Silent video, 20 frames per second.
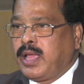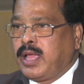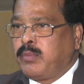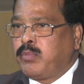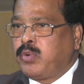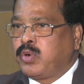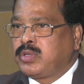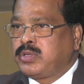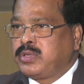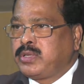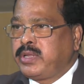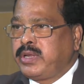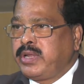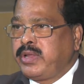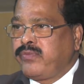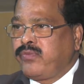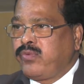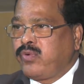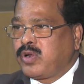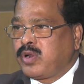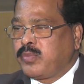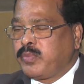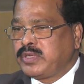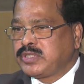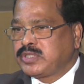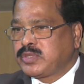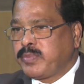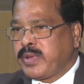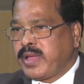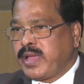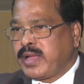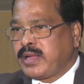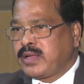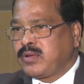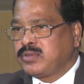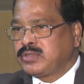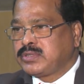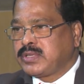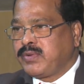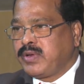About three, four months back,
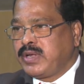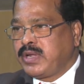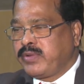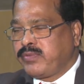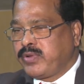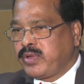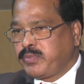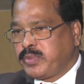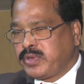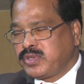seventy-five